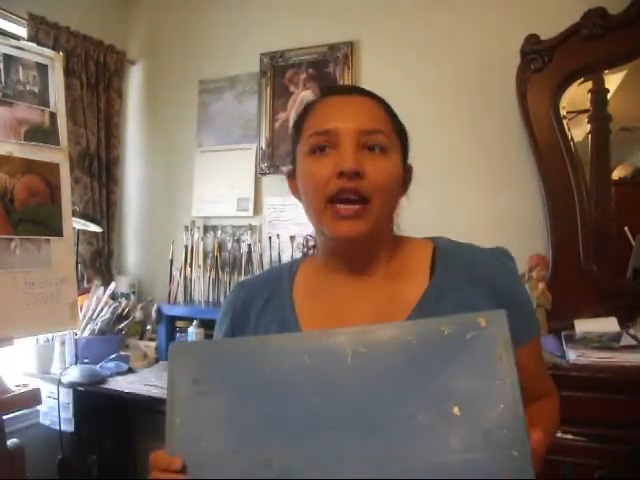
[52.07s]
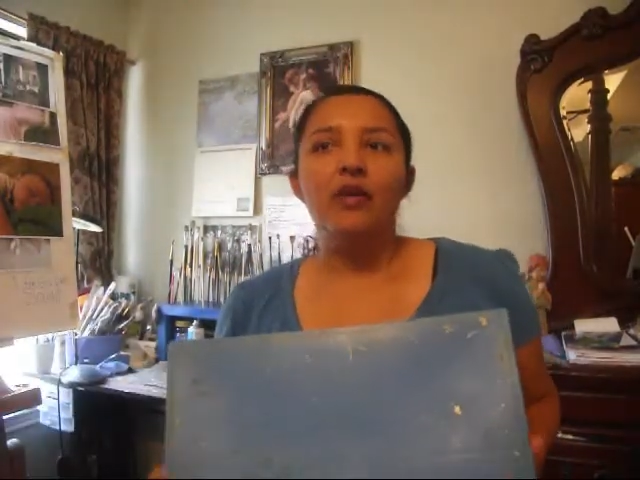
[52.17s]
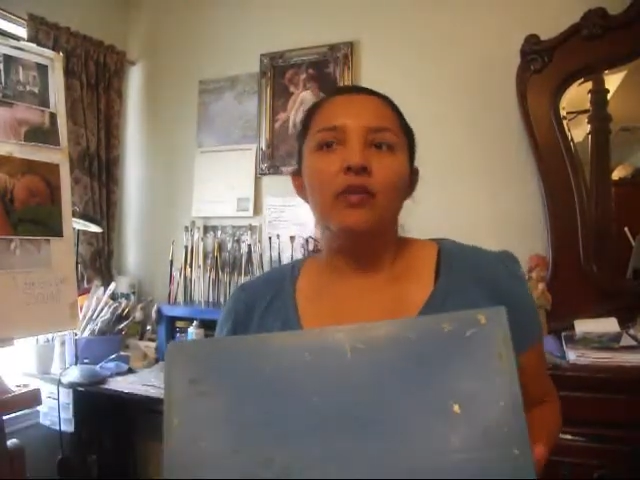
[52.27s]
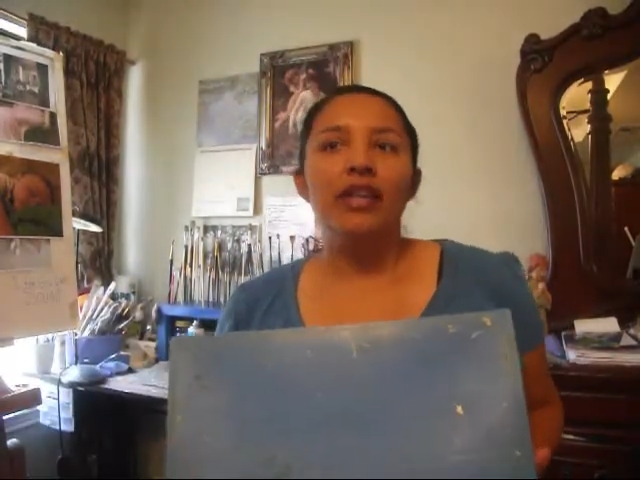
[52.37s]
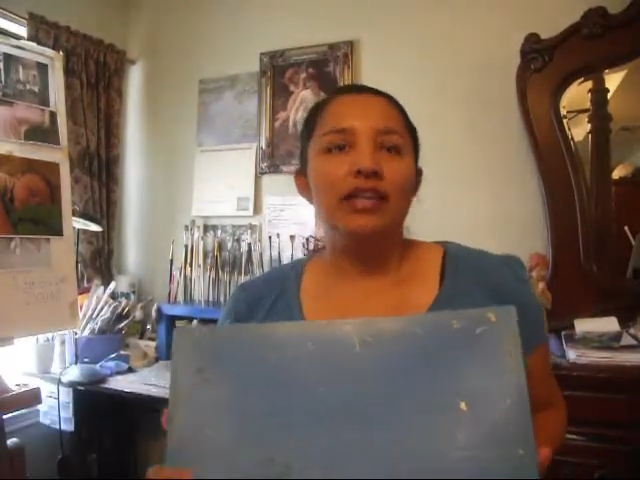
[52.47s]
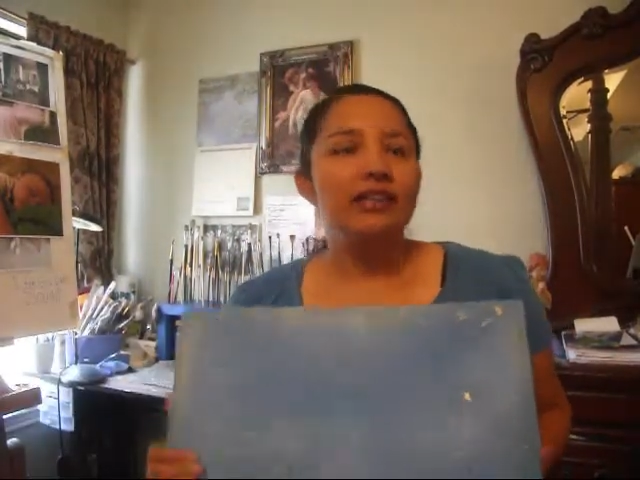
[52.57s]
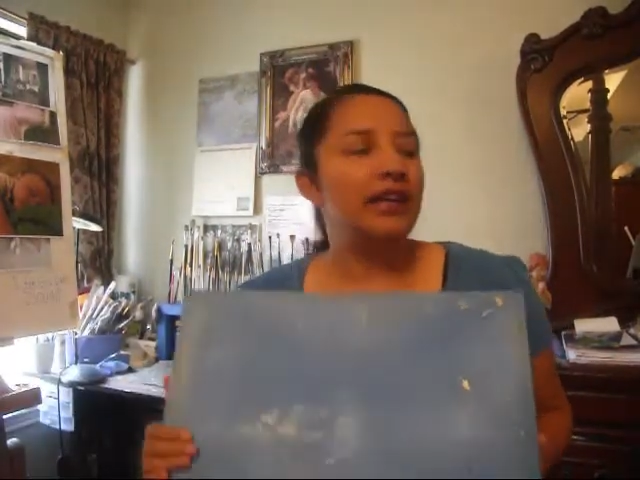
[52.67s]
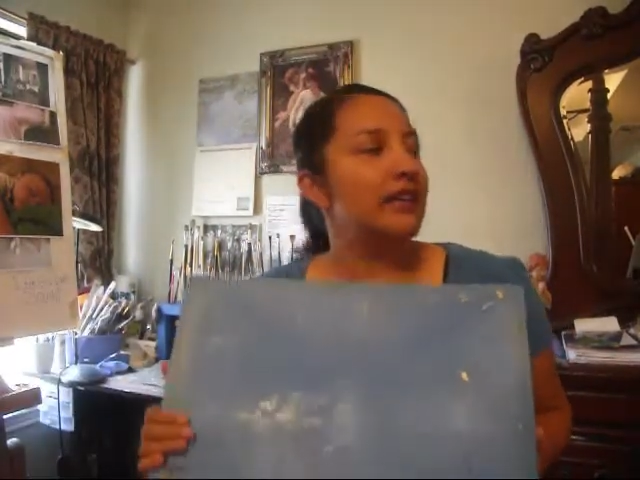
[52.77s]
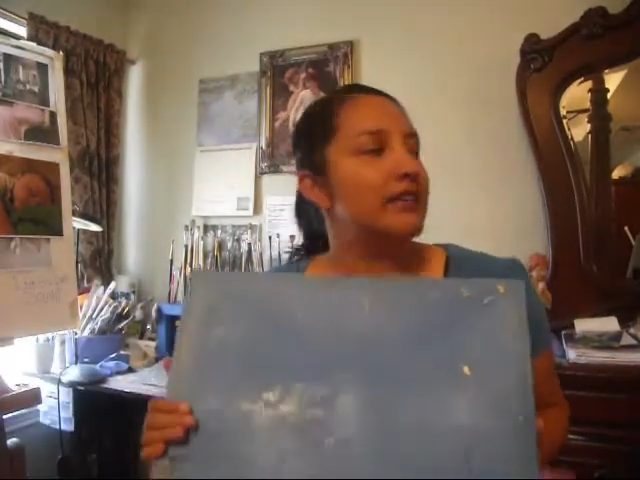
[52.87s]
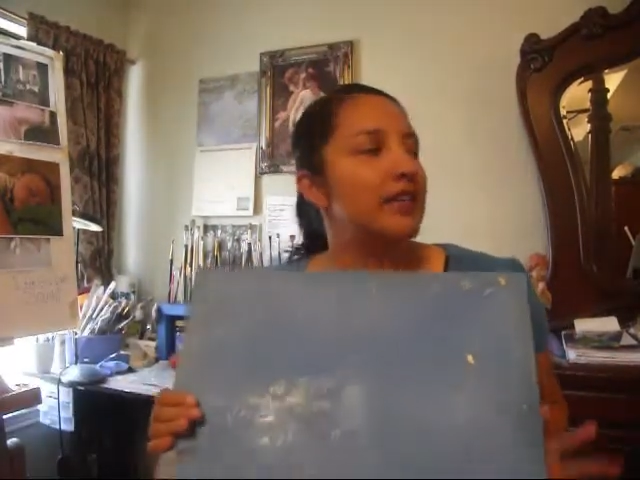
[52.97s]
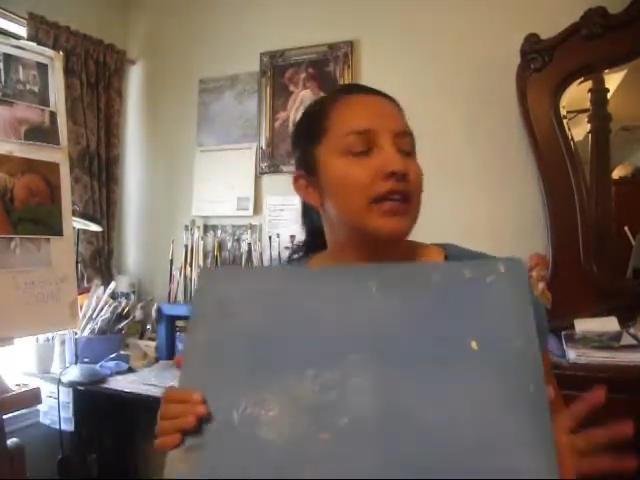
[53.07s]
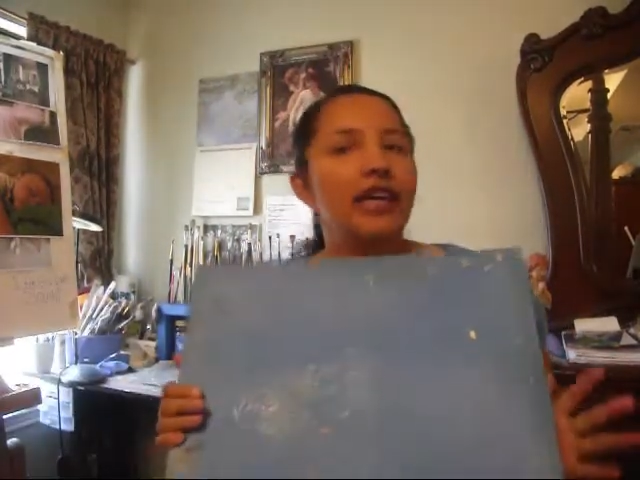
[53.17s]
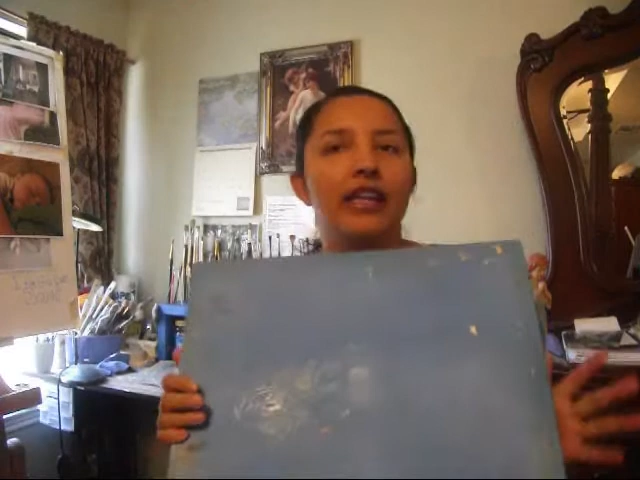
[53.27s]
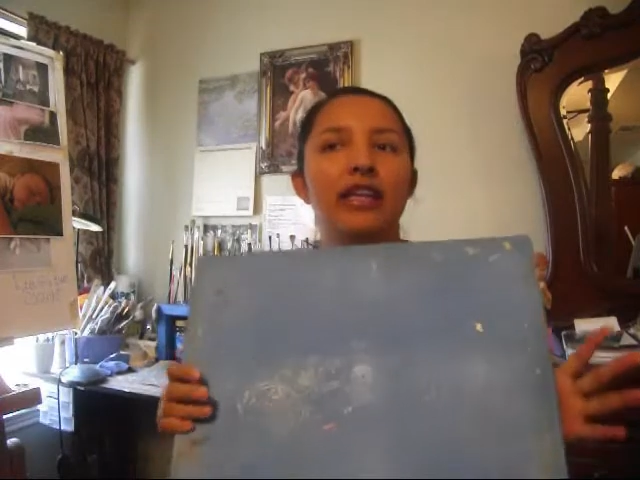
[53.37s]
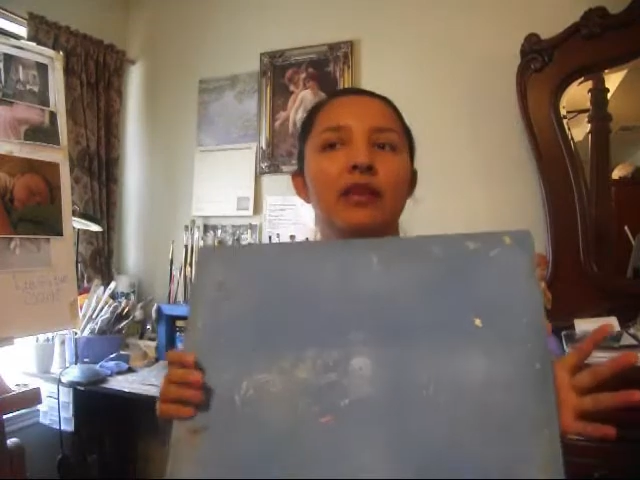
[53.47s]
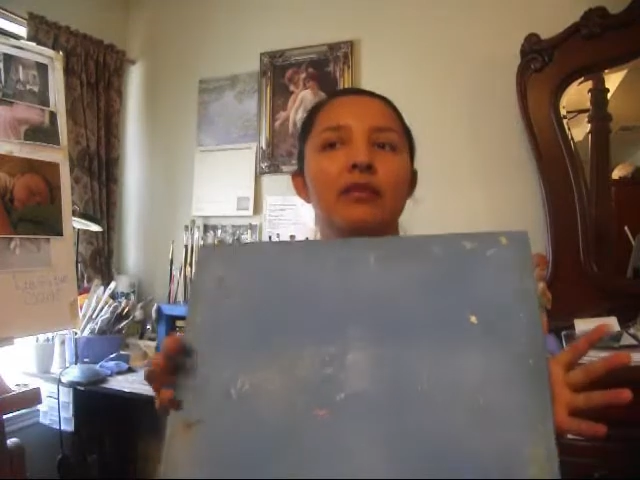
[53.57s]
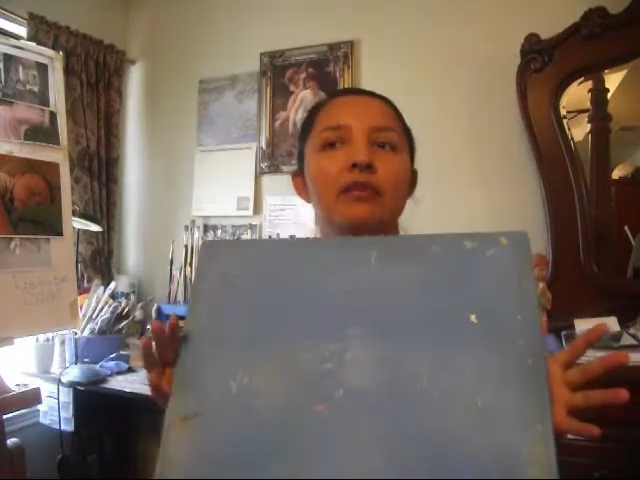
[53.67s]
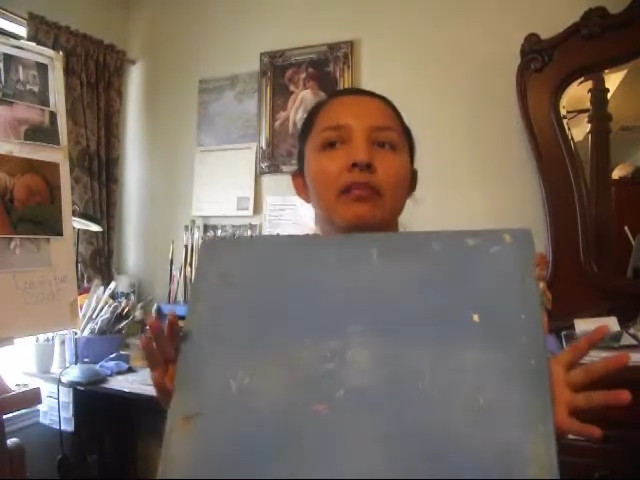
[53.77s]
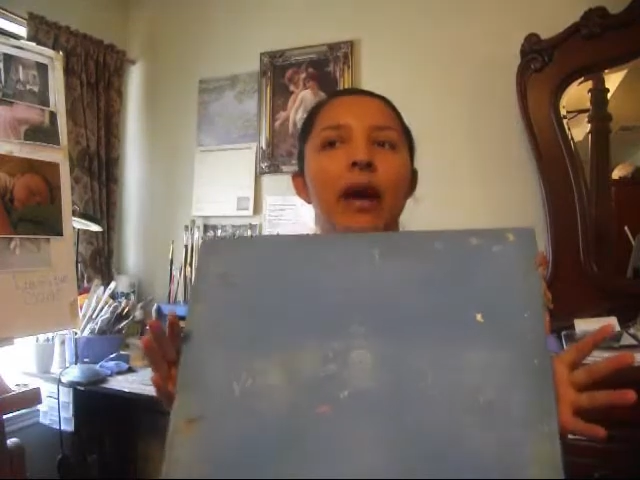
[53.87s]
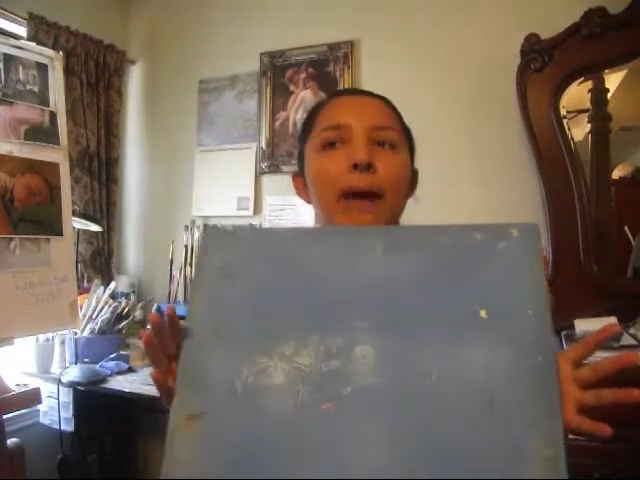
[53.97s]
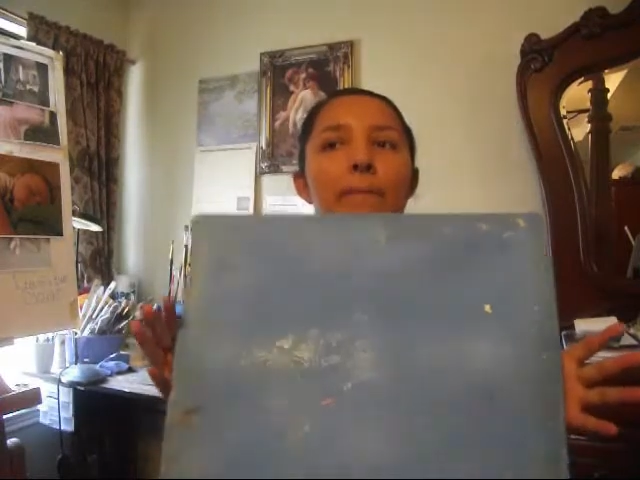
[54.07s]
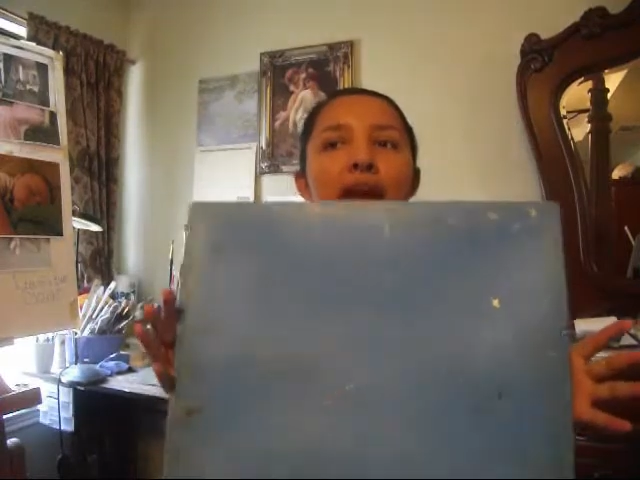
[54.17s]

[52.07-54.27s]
And what it does, it keeps my